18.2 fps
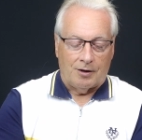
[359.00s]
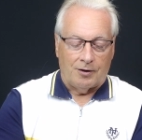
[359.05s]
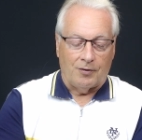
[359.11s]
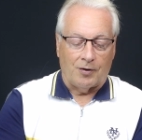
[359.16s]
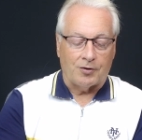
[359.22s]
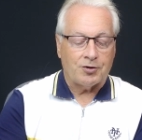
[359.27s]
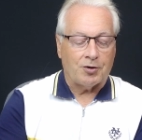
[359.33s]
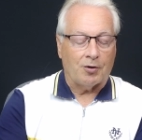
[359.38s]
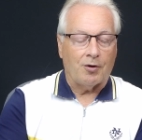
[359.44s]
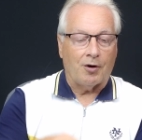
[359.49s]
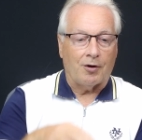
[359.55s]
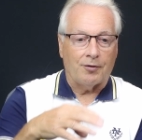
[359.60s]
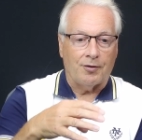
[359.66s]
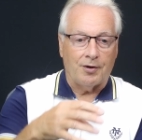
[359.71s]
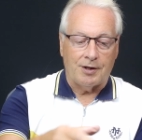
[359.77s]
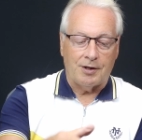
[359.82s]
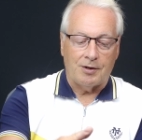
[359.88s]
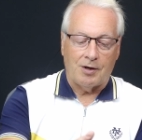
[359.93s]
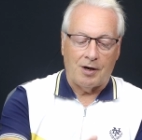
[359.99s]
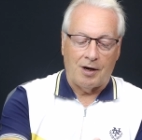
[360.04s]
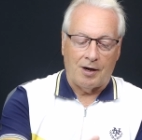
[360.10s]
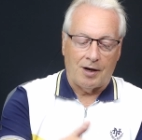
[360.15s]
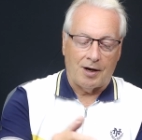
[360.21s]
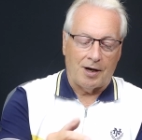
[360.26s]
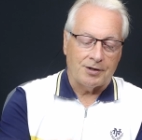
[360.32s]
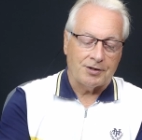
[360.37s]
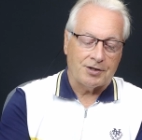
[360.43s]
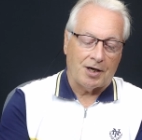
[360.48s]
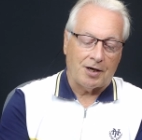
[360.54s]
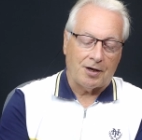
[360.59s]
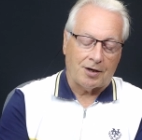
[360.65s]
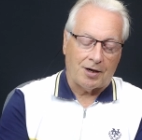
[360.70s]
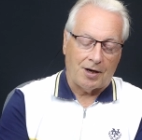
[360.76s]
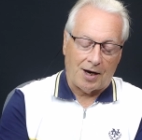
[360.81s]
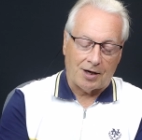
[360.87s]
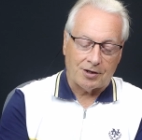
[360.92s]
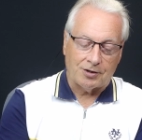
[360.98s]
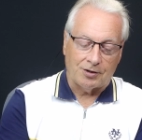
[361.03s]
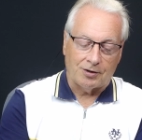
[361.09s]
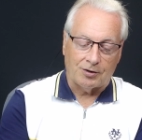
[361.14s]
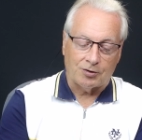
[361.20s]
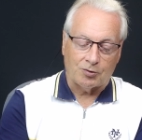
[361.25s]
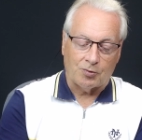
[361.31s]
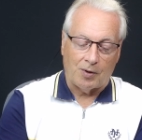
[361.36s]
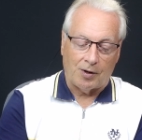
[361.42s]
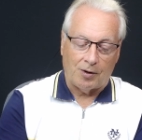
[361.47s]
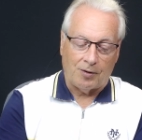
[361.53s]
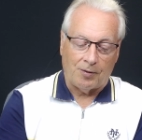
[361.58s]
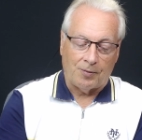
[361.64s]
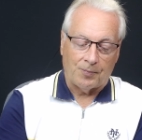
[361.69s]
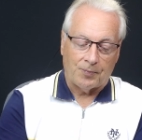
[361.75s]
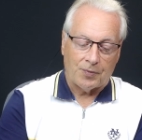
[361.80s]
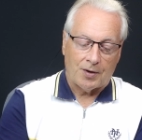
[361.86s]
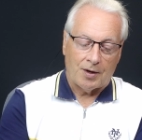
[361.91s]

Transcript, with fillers: You've also got the uh, antenna connection as well.